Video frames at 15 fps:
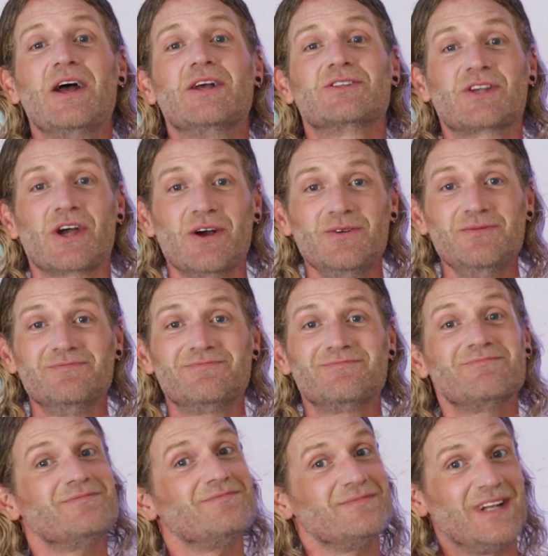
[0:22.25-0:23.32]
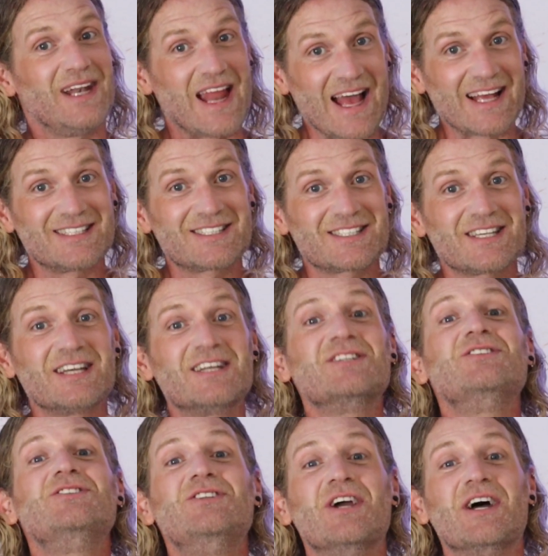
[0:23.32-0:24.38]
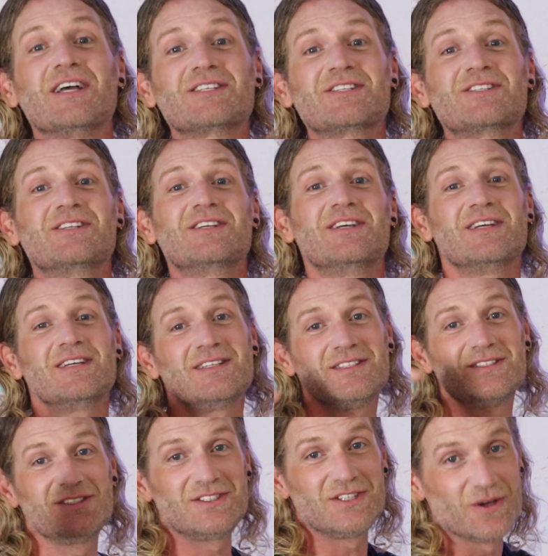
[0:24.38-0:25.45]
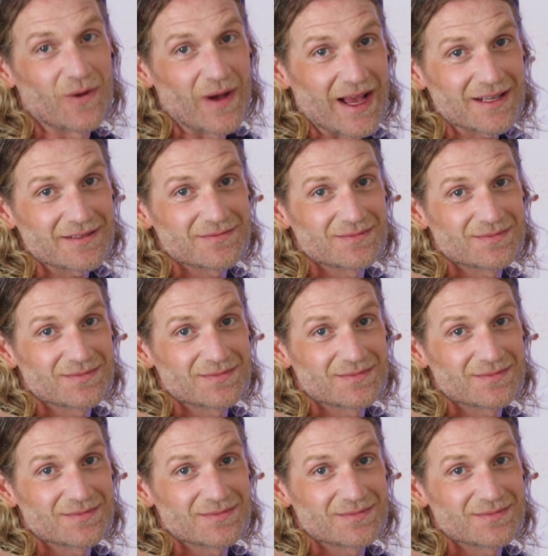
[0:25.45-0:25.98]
So let's just do it.